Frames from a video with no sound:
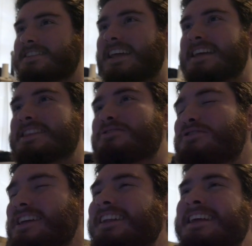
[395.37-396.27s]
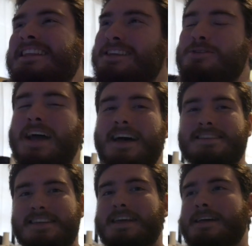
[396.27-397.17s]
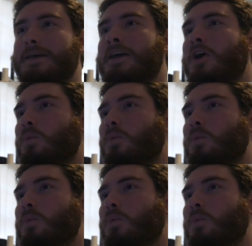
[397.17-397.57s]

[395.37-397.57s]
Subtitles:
like the feeling that you guys get